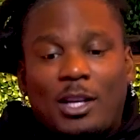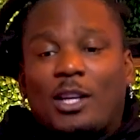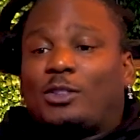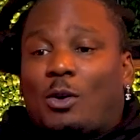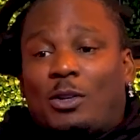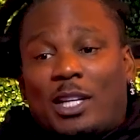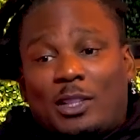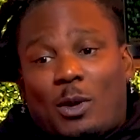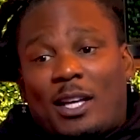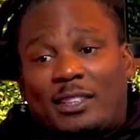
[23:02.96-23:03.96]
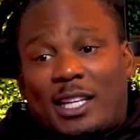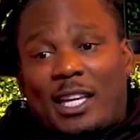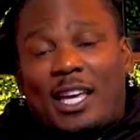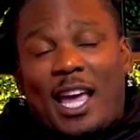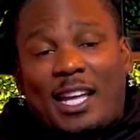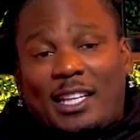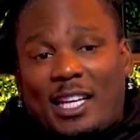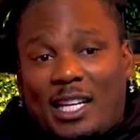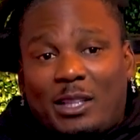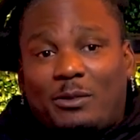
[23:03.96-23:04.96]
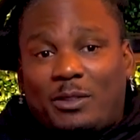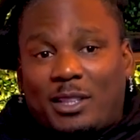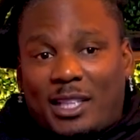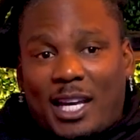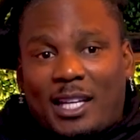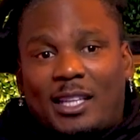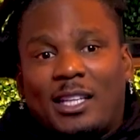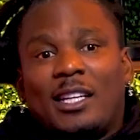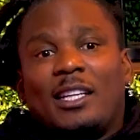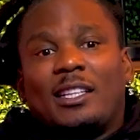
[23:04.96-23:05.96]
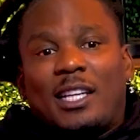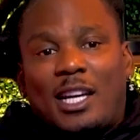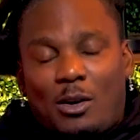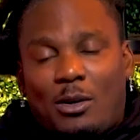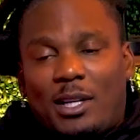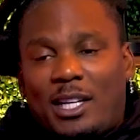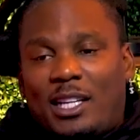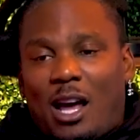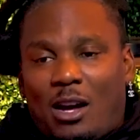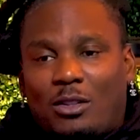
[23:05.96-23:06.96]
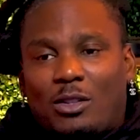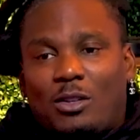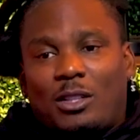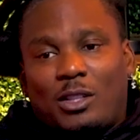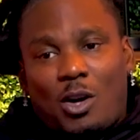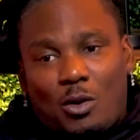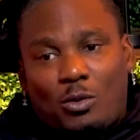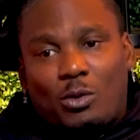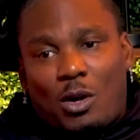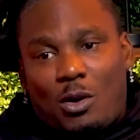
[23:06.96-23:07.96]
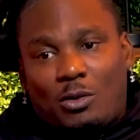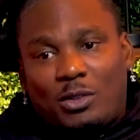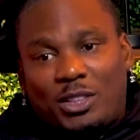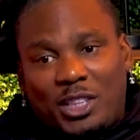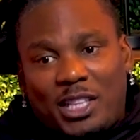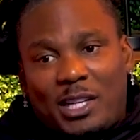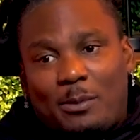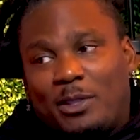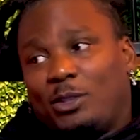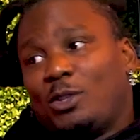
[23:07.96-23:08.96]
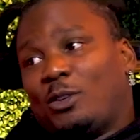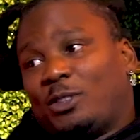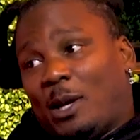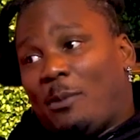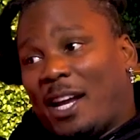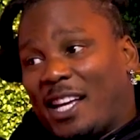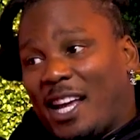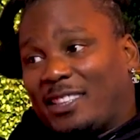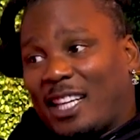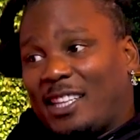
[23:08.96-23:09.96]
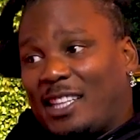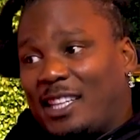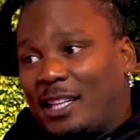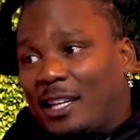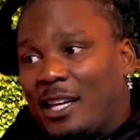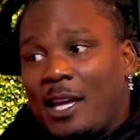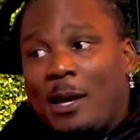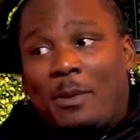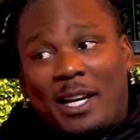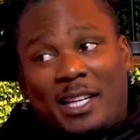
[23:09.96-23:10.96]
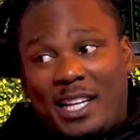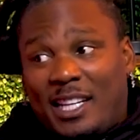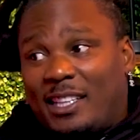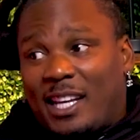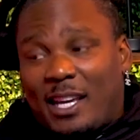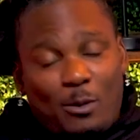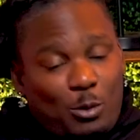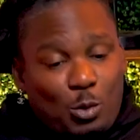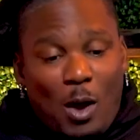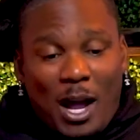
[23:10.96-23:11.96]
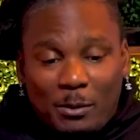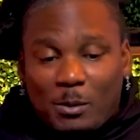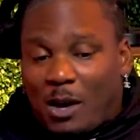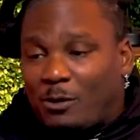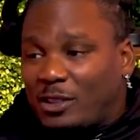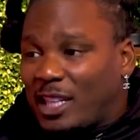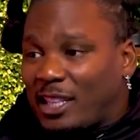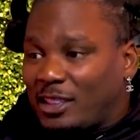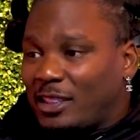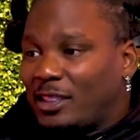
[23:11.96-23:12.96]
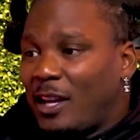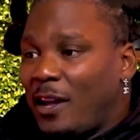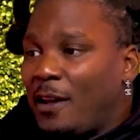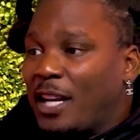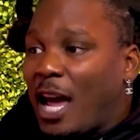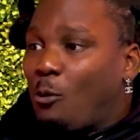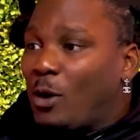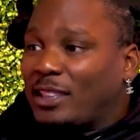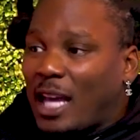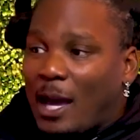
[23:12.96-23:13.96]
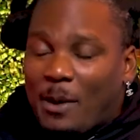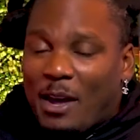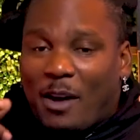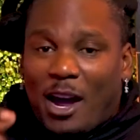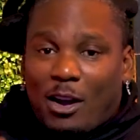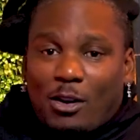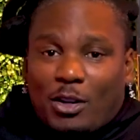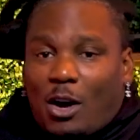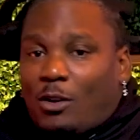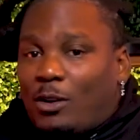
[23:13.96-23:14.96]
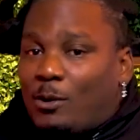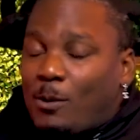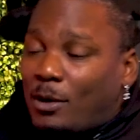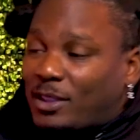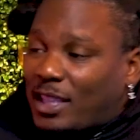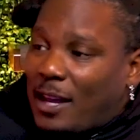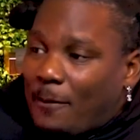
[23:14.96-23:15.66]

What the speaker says: So that's why I say at the end of the day, it all gonna go on the GM, and somebody got to take the hit. But at the end of the day, throughout them conversations, not one time have I heard the owner. You know what I'm saying?